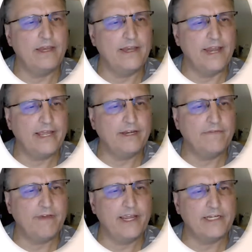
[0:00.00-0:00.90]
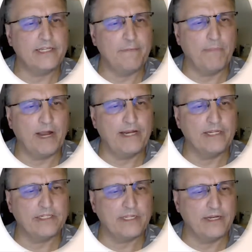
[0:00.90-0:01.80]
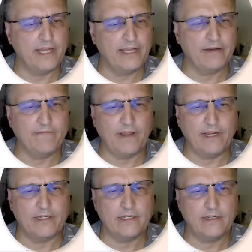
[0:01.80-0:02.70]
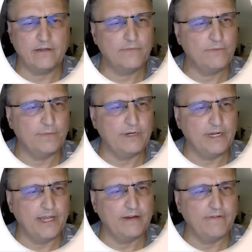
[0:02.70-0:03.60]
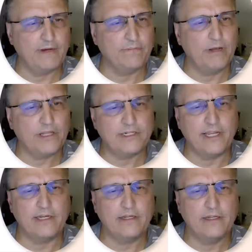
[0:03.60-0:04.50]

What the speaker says: Negative 8 minus negative 8 would be negative 8 plus 8,